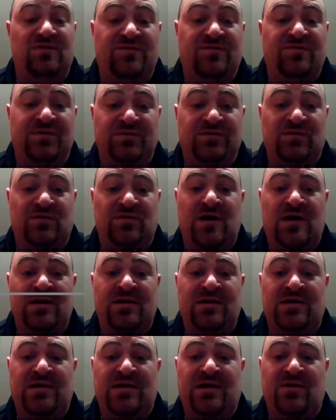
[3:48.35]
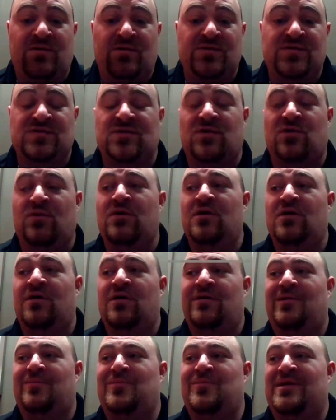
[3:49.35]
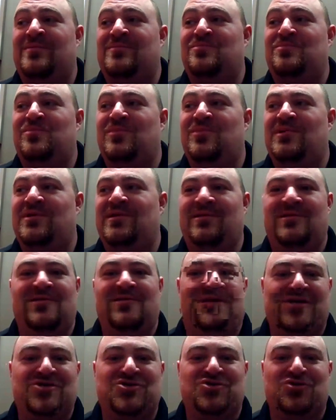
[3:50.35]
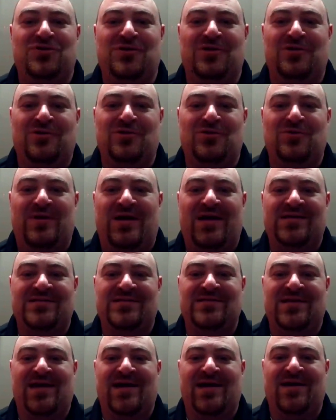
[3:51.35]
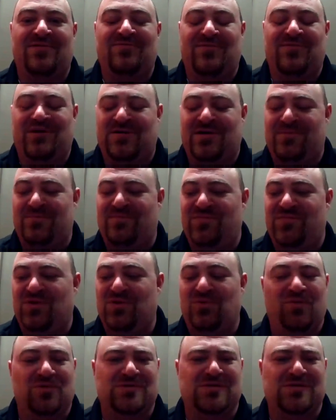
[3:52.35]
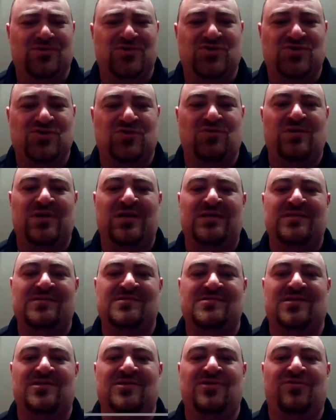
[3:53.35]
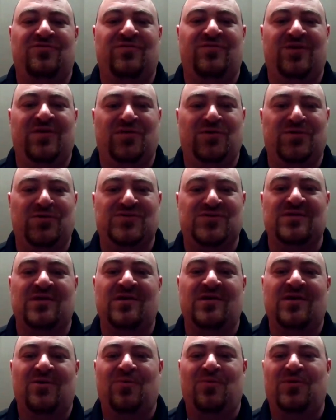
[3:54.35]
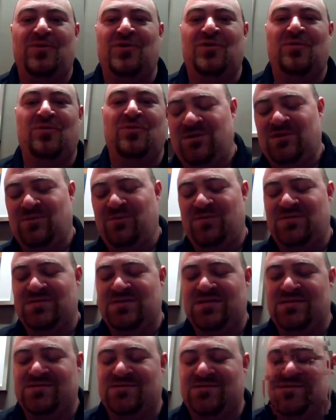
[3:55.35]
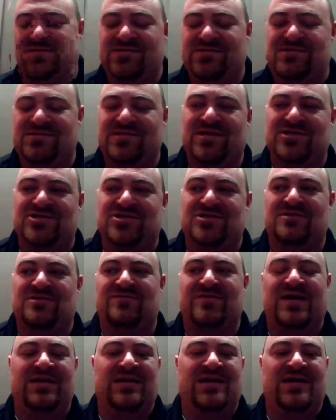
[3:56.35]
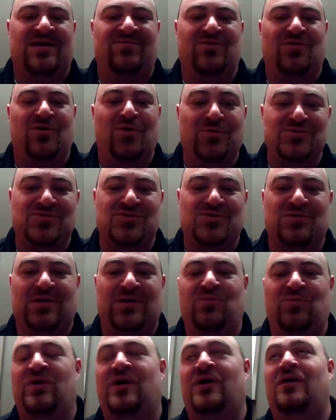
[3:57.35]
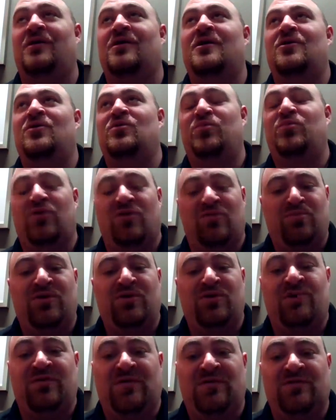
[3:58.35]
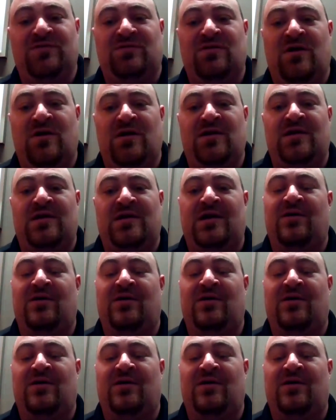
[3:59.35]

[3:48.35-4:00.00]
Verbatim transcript: pre-filter on it now. So, I mean, yesteryear you had to have, you know, those little screens in your fills. When you're filling it with diesel at the station, you've had to have your own screen. Well, we put a pre-filter on it